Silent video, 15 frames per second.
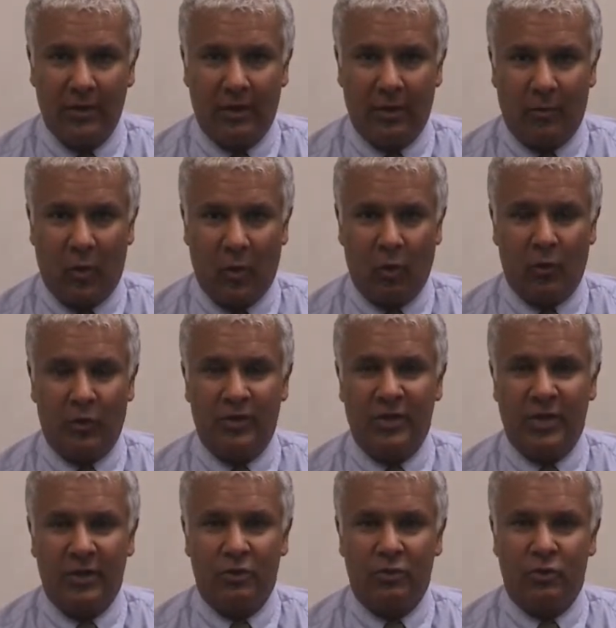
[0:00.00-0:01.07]
Oil
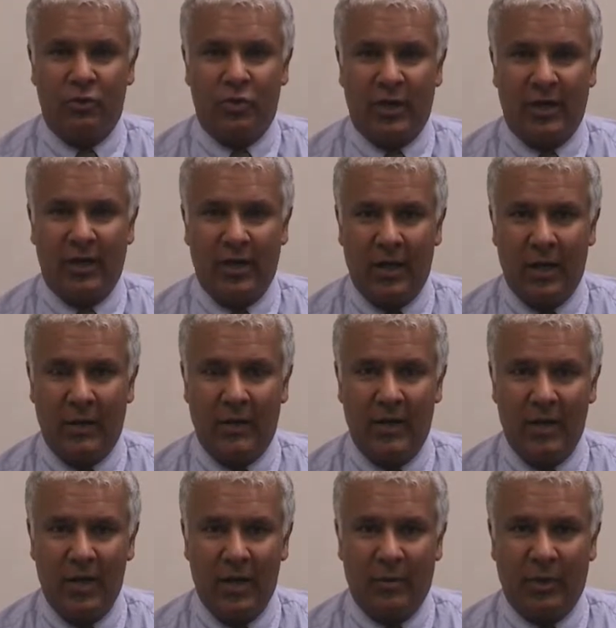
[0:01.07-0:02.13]
continues to trade
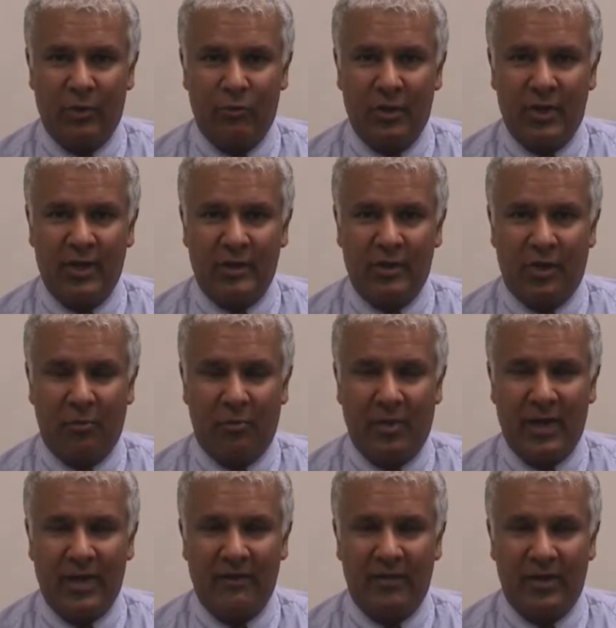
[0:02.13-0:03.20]
lower, but really it's on the
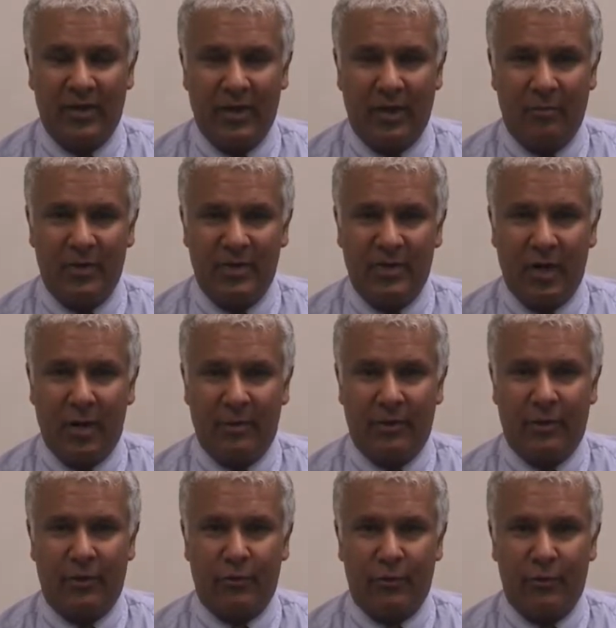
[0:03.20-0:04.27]
back of the numbers
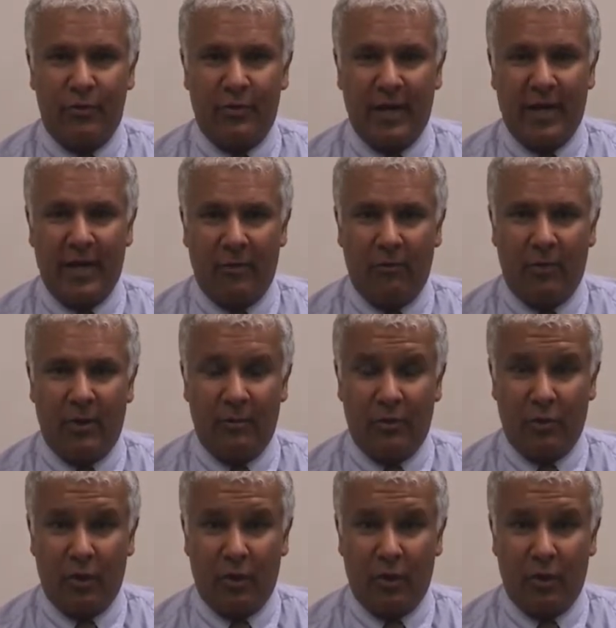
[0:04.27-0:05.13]
coming through now.